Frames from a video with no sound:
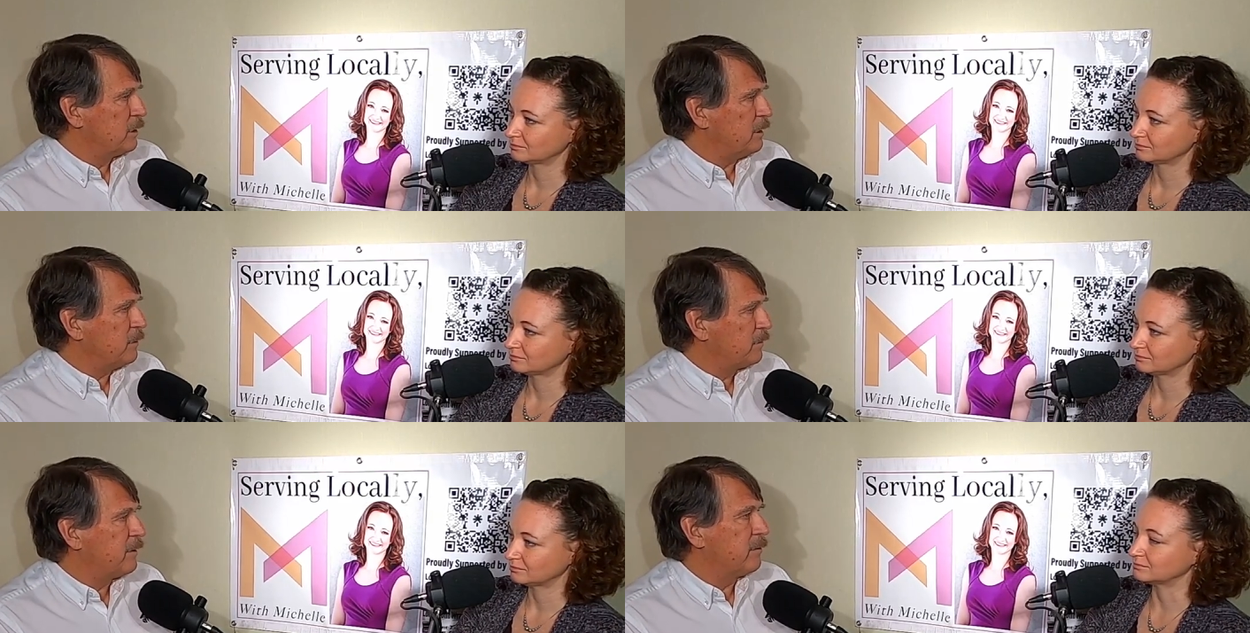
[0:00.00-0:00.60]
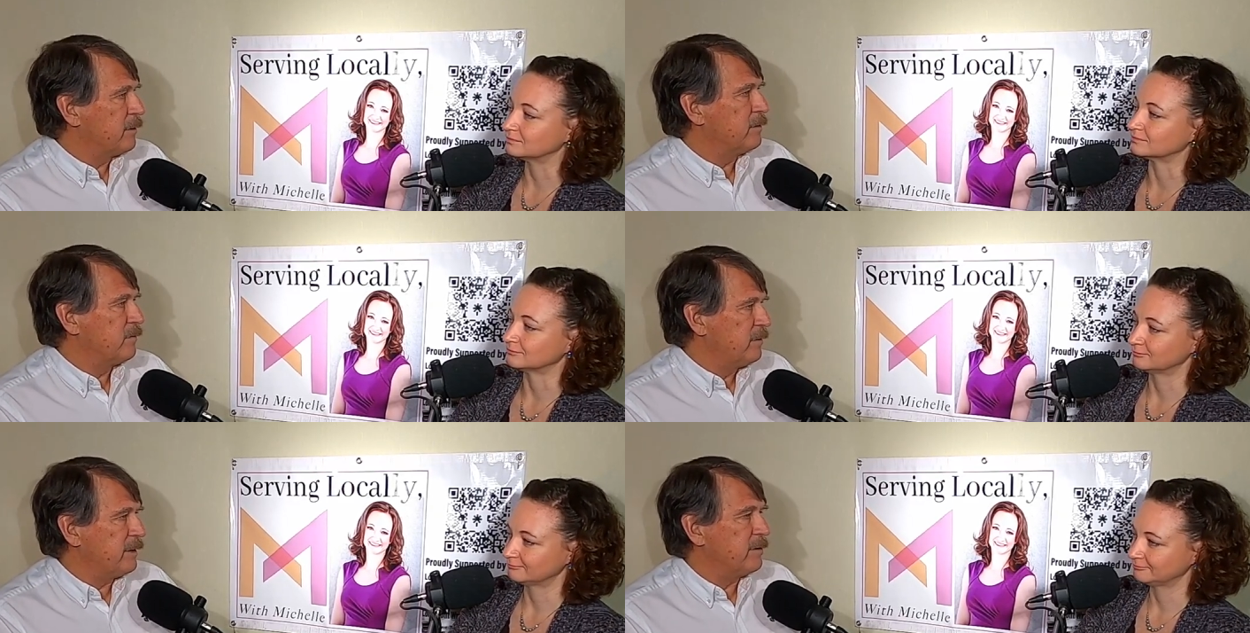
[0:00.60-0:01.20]
Speaker 1: heat they're mm. a,
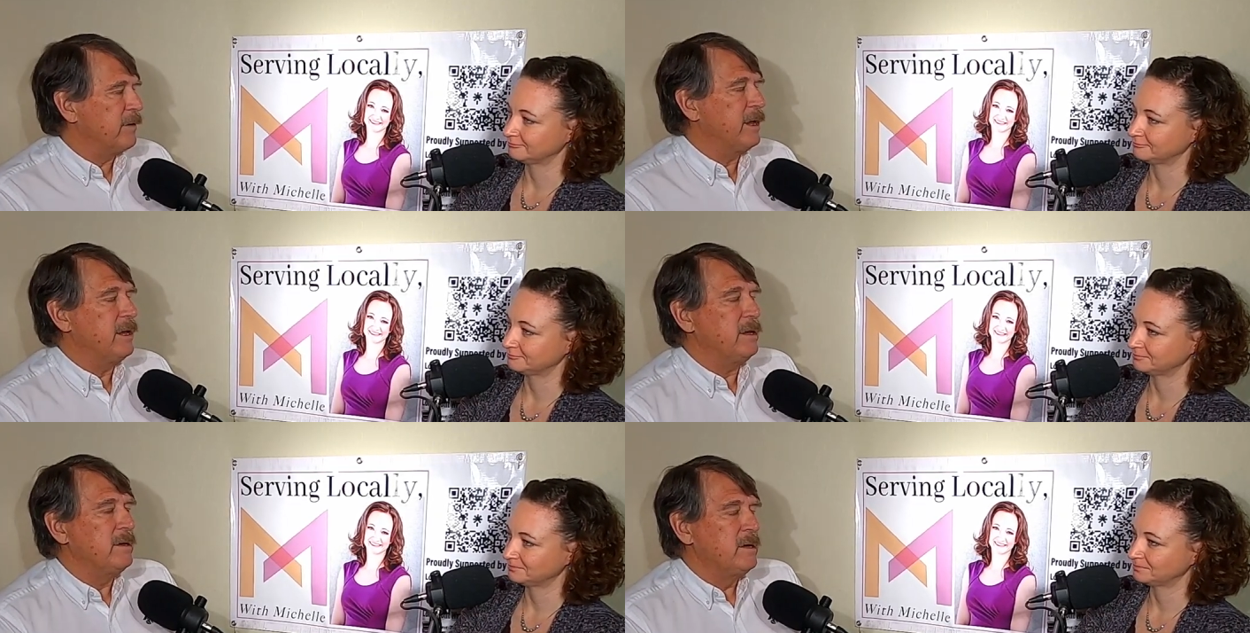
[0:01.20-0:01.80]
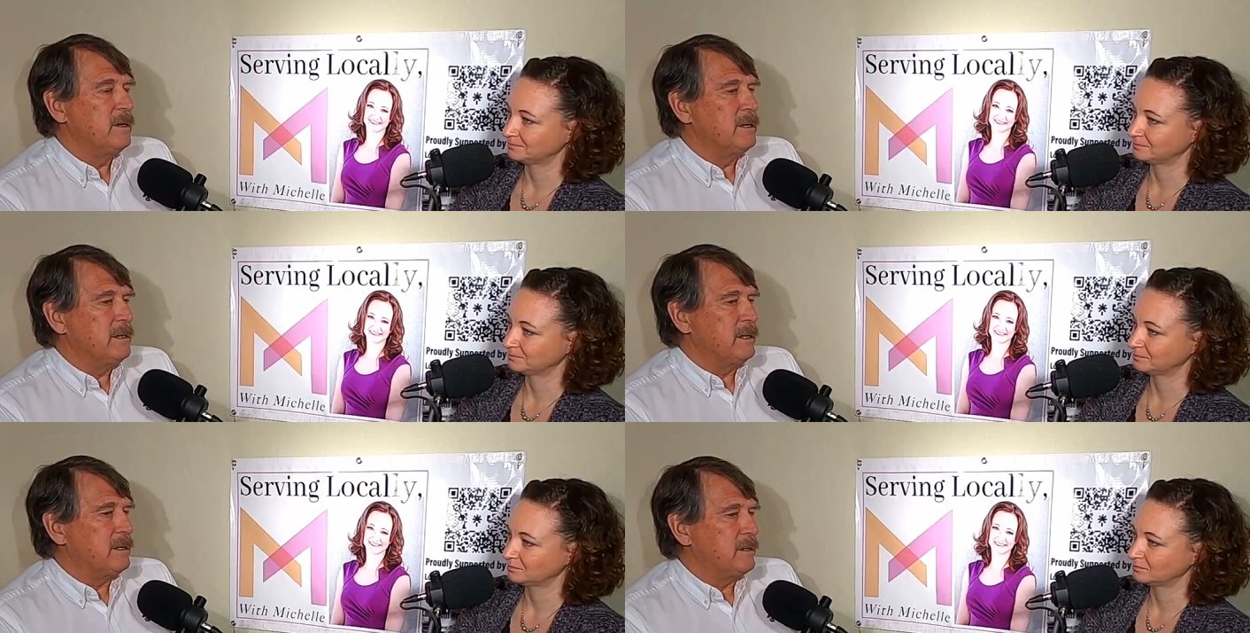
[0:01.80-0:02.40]
they're a
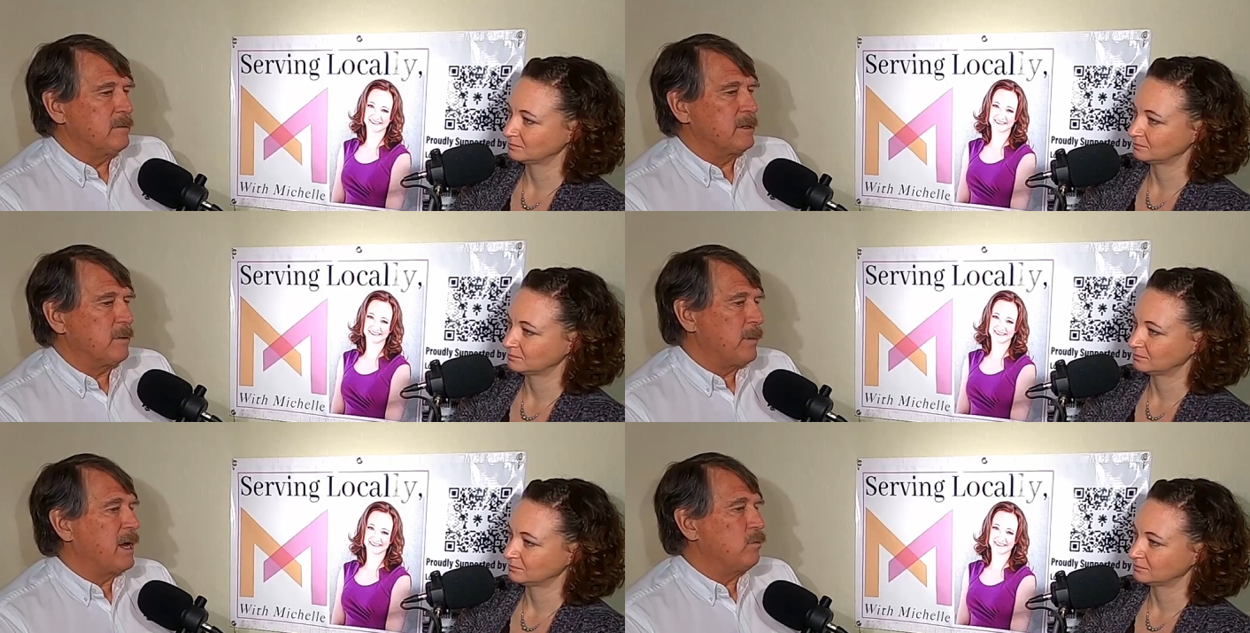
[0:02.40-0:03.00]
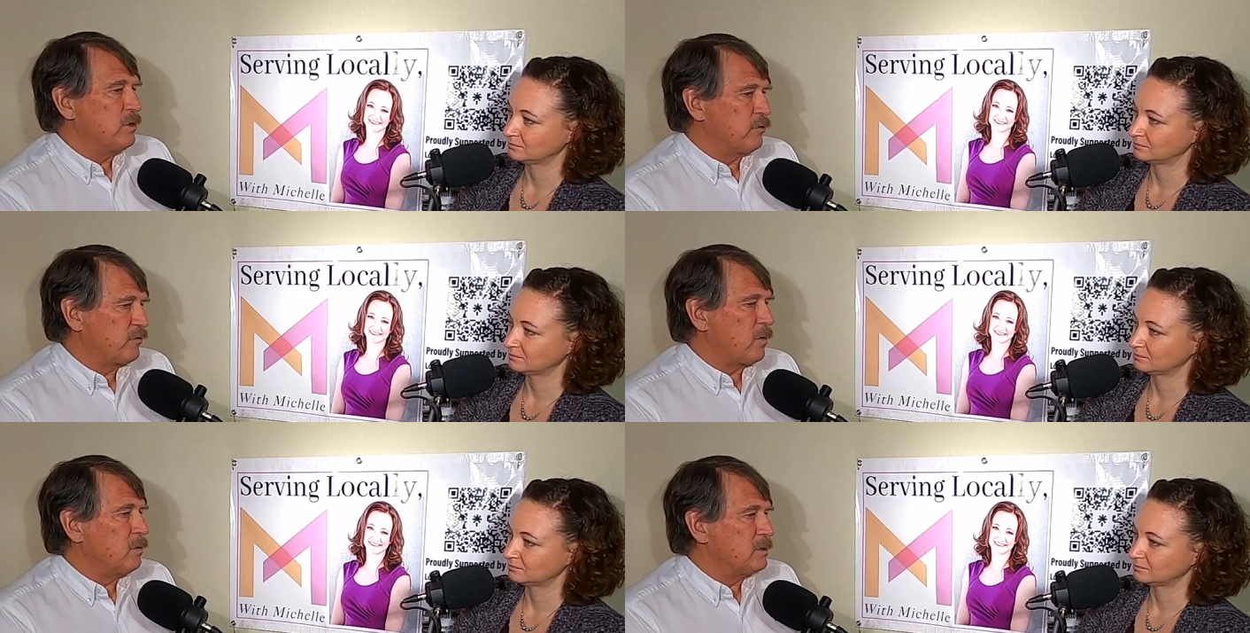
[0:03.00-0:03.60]
uh, combined with the
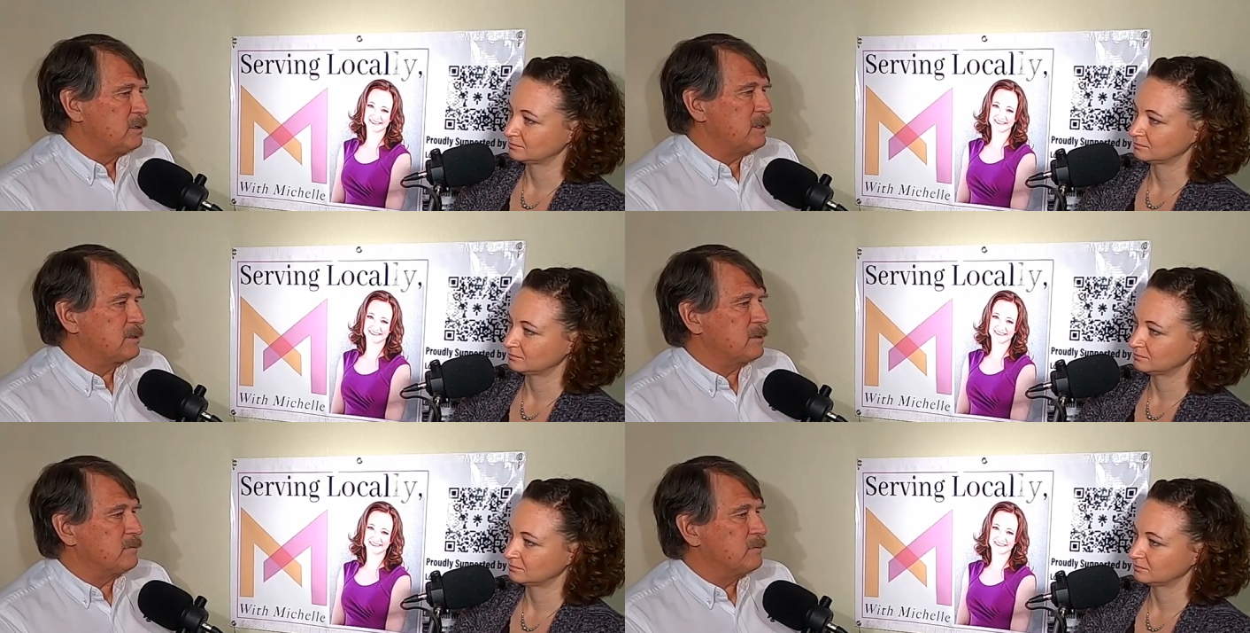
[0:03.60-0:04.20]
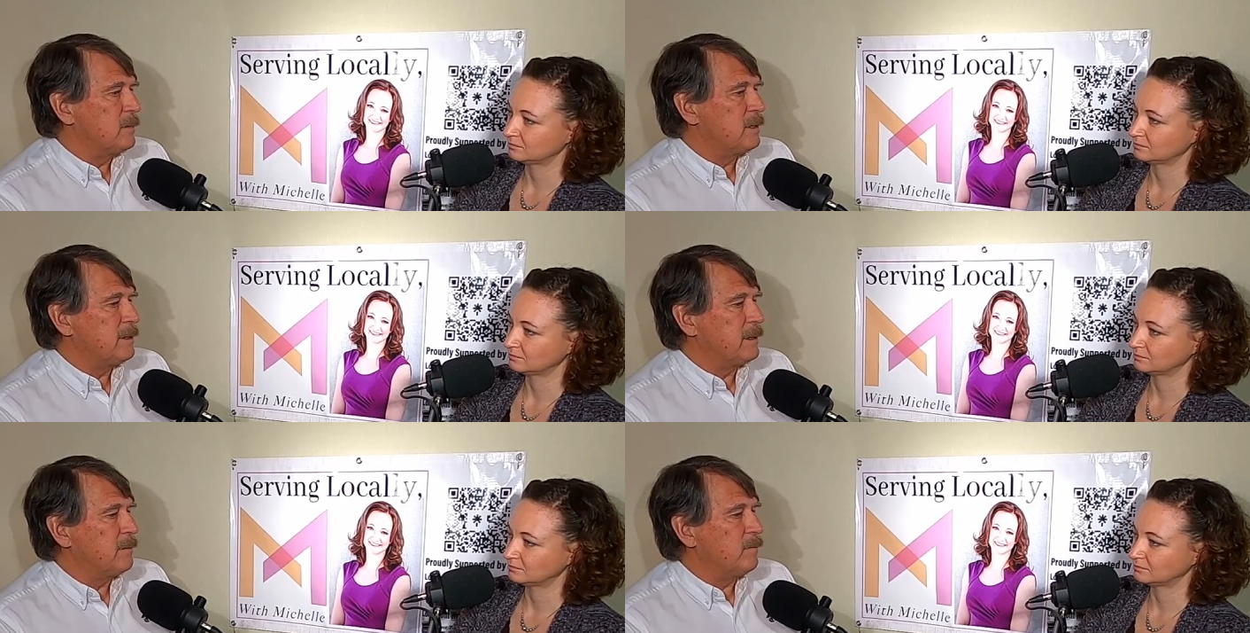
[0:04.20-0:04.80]
solar system
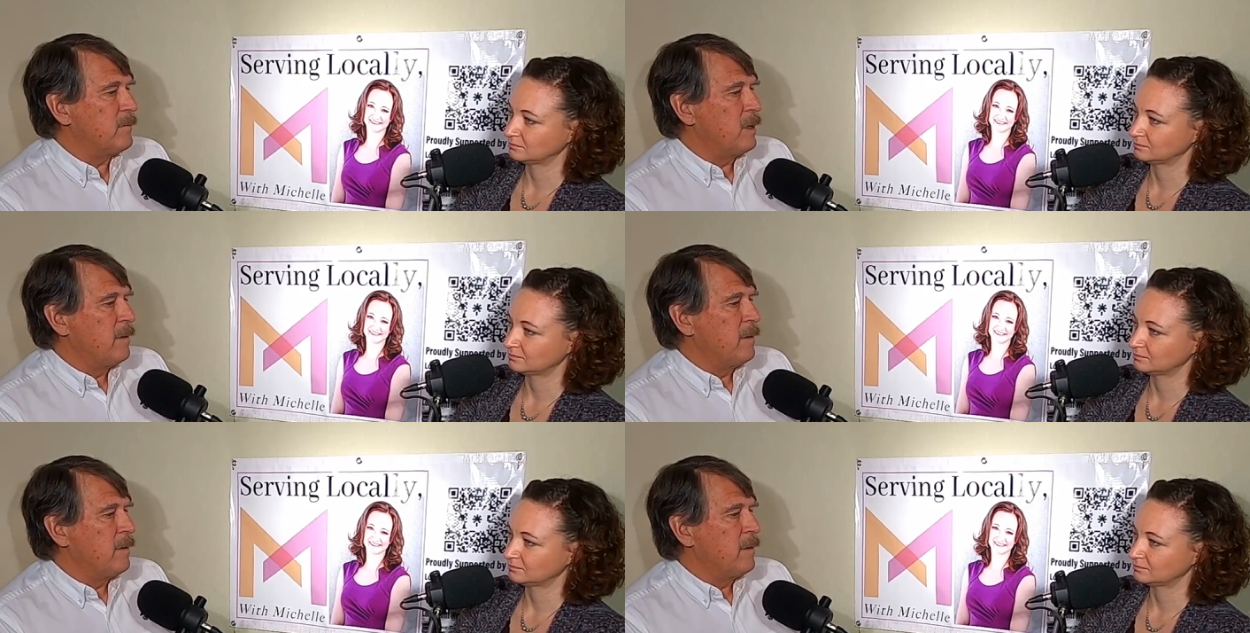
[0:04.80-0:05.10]
um,